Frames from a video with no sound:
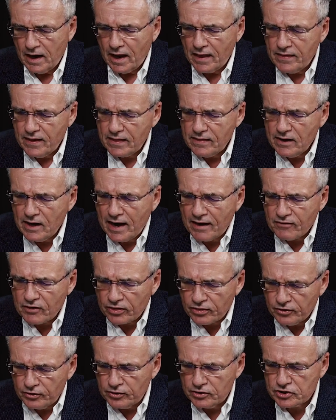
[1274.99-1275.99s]
And then you have
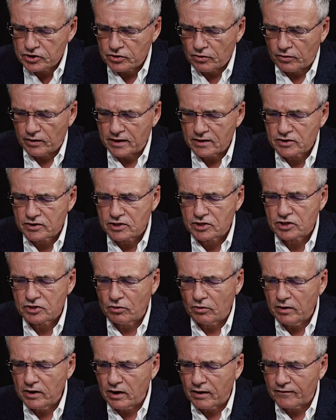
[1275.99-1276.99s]
a third story. It's the
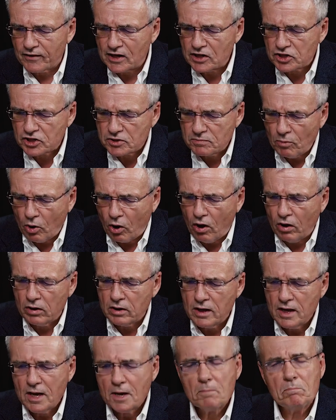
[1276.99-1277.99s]
story of a
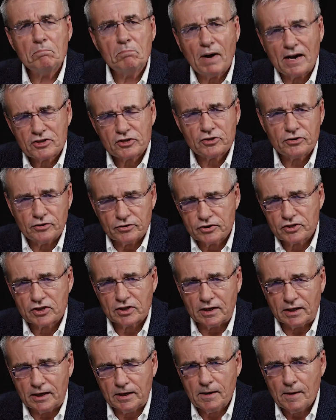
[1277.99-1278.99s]
small mustard
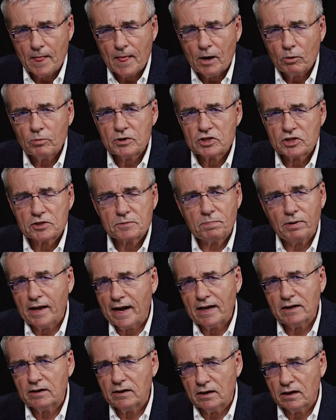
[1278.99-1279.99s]
seed, which is
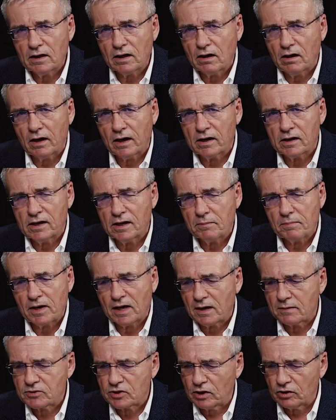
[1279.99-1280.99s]
planted in a garden and it
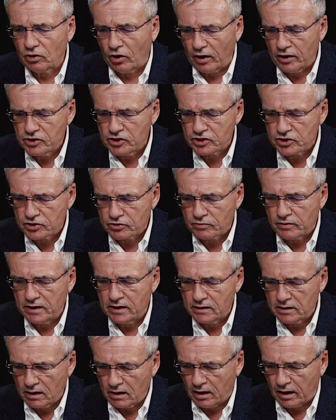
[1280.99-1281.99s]
becomes the largest
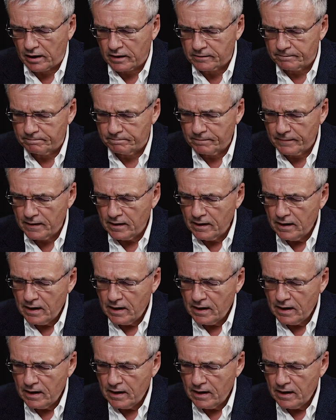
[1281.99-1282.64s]
tree in the garden.